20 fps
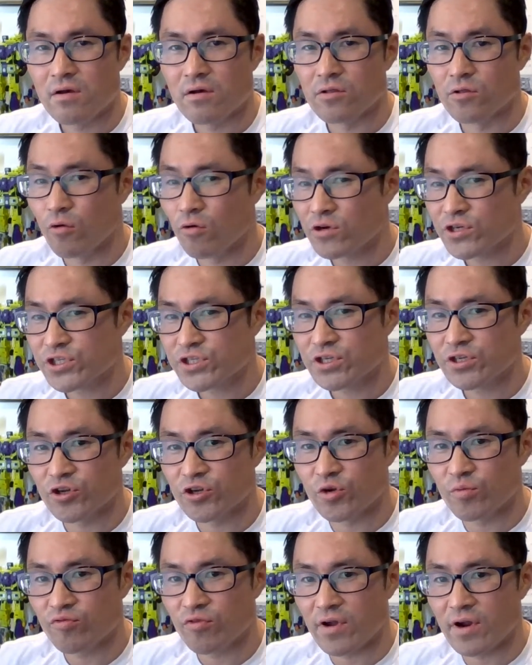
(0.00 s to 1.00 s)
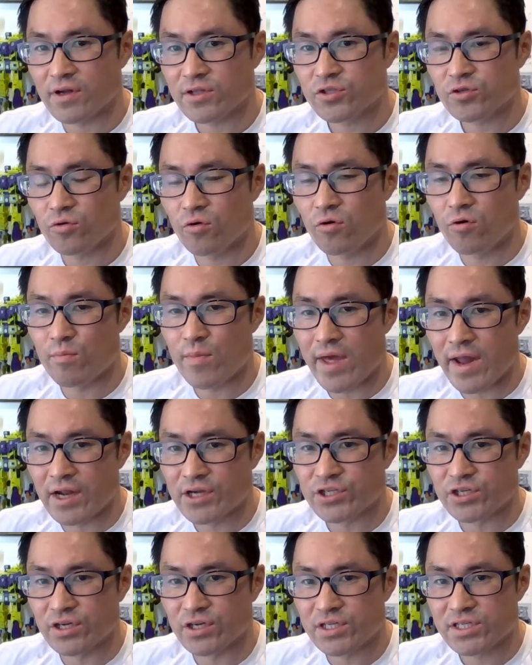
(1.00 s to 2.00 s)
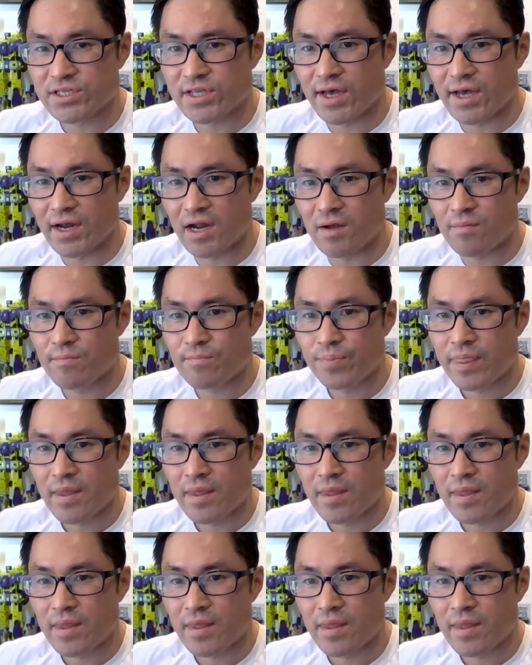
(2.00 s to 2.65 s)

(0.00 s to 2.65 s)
launching a new product, or managing a startup,